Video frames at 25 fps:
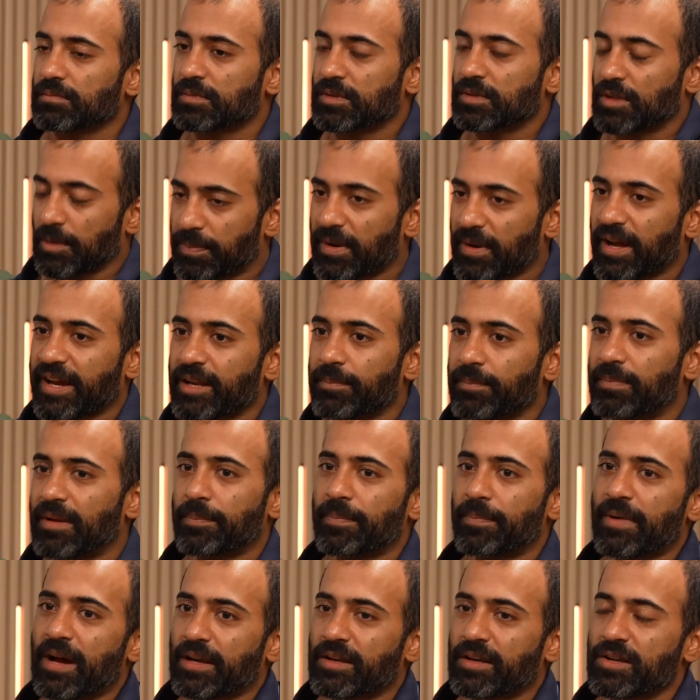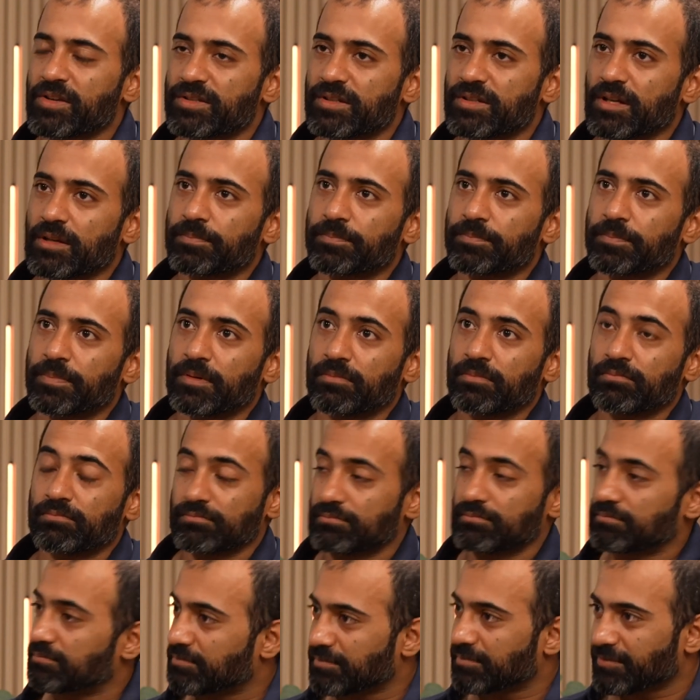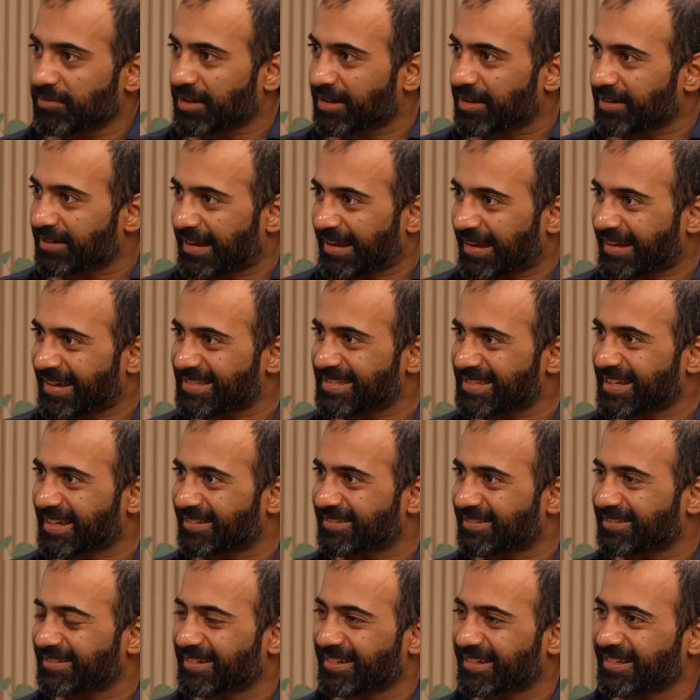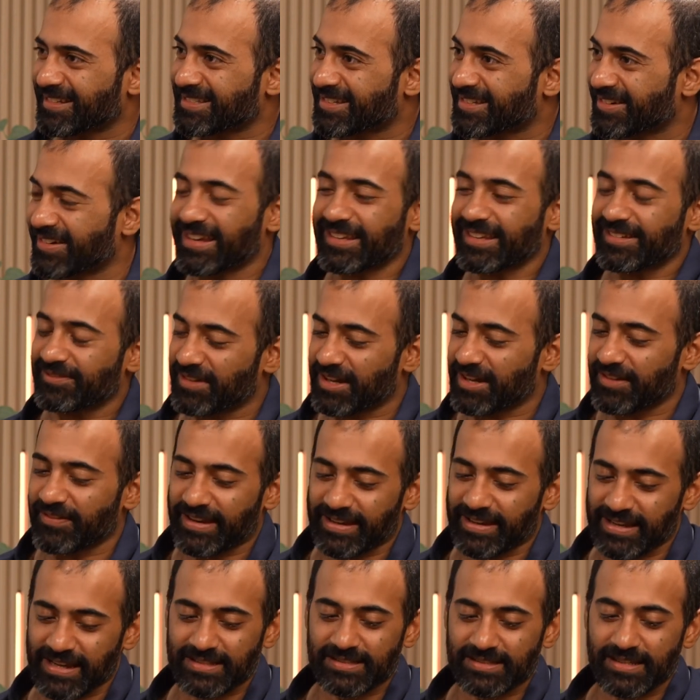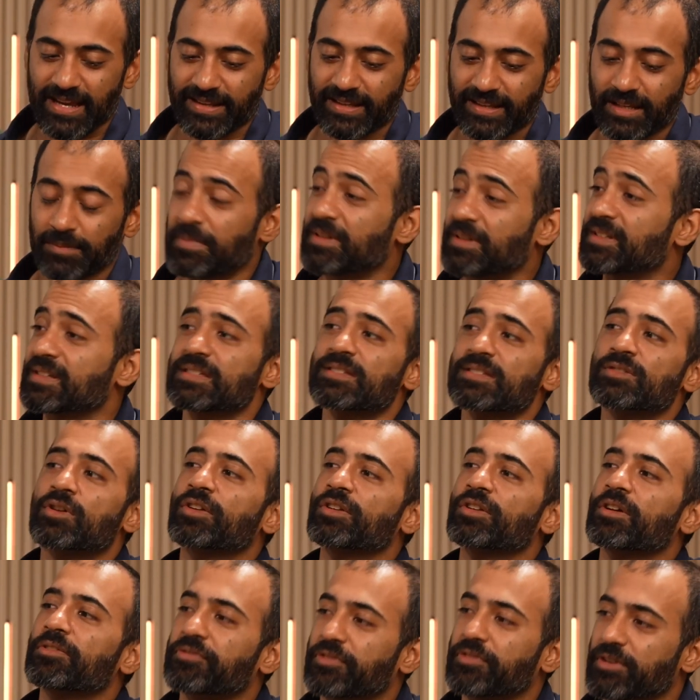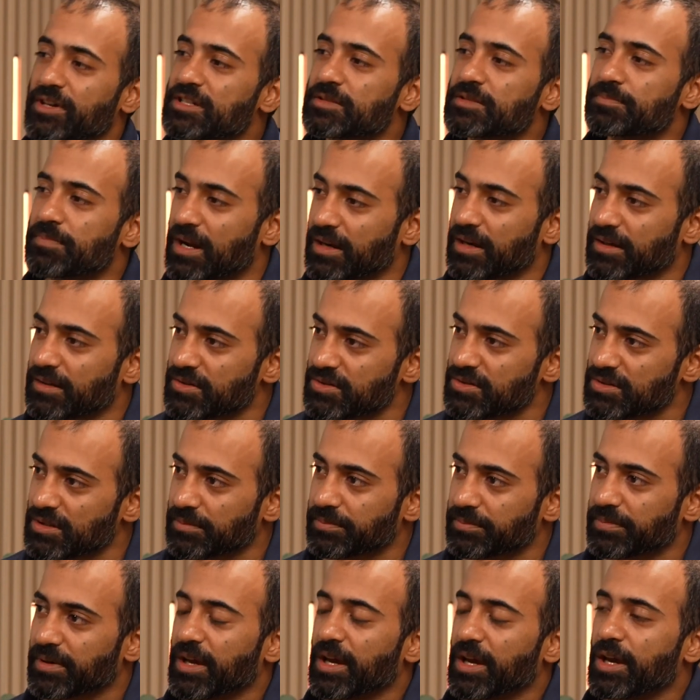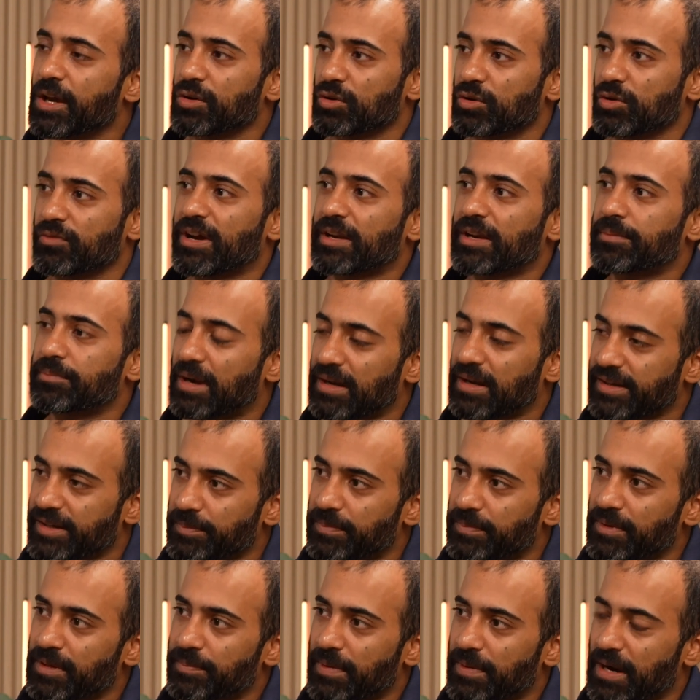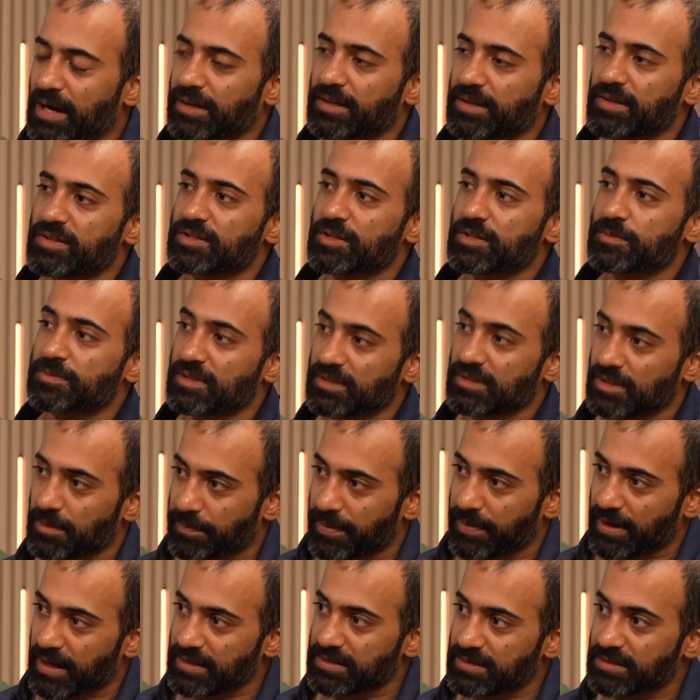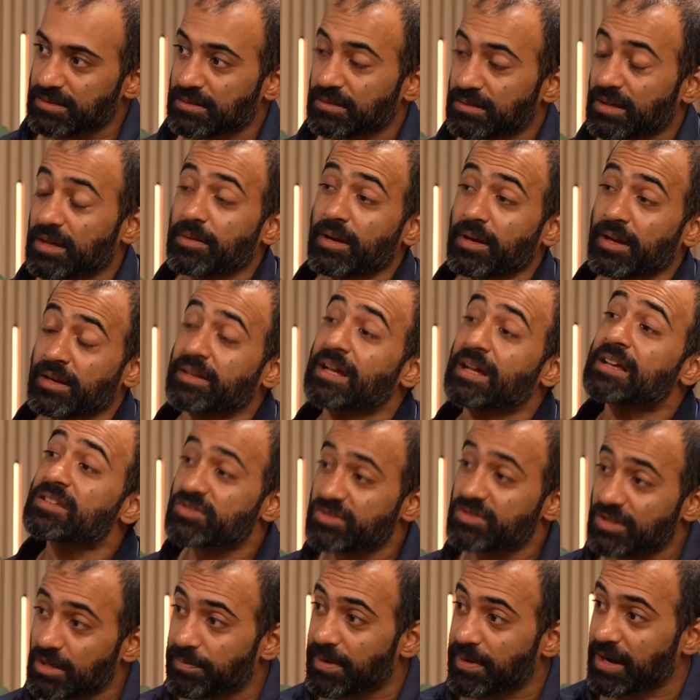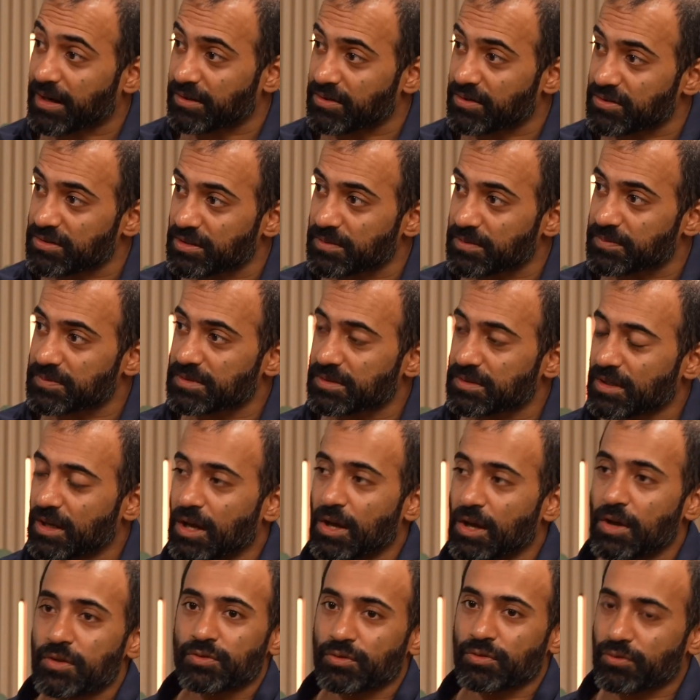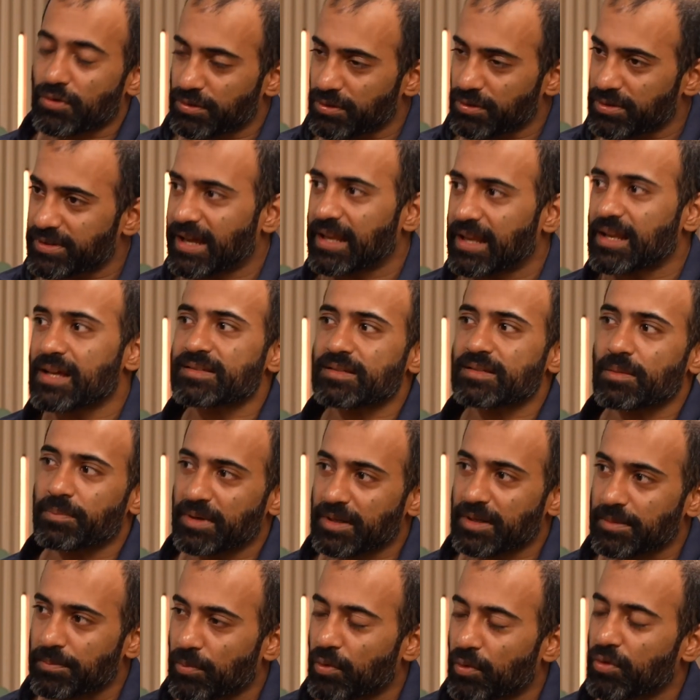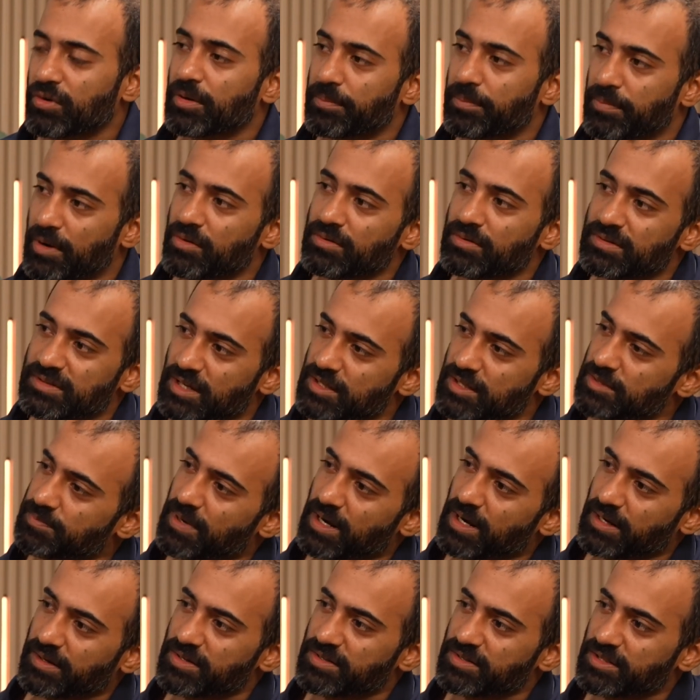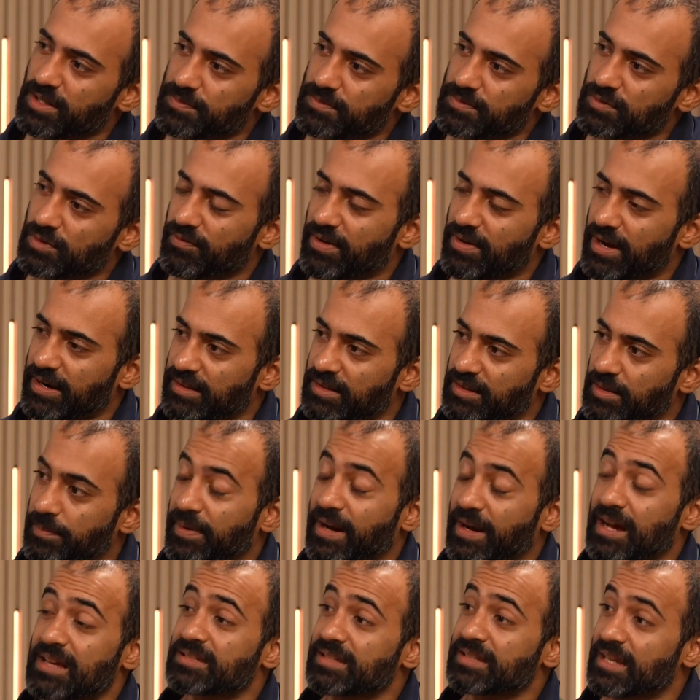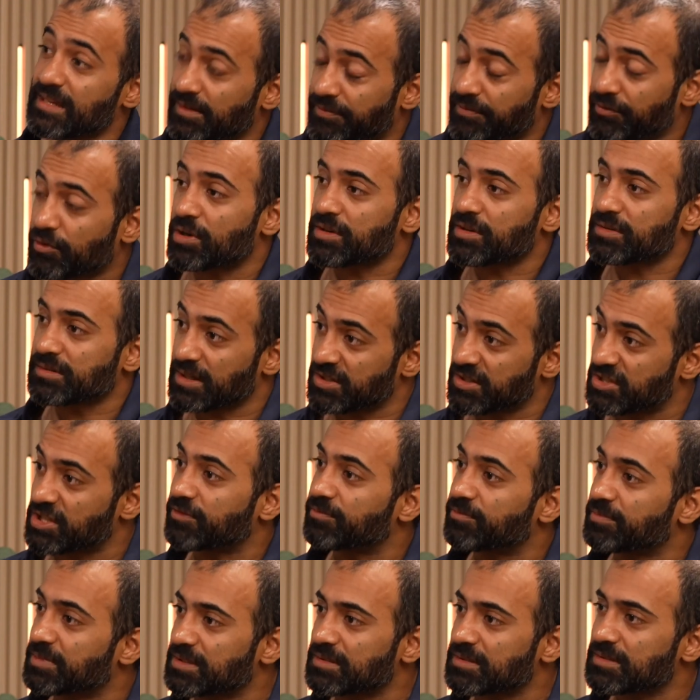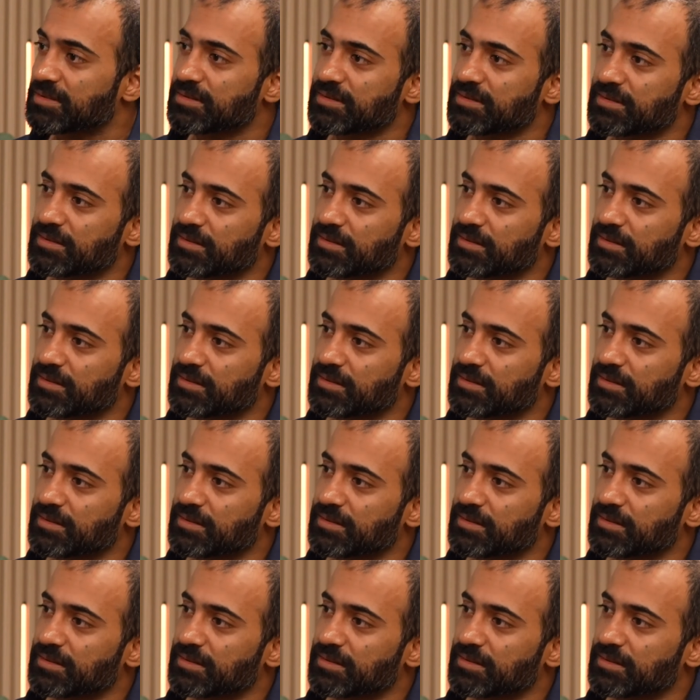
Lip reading: The plug and play partnership, like I said, It's great. We are very excited, but this is not your first partnership. You've had multiple partnerships in the past, industrial partnerships. So could you tell us a bit more about such partnerships you've had in the past and of course achievements?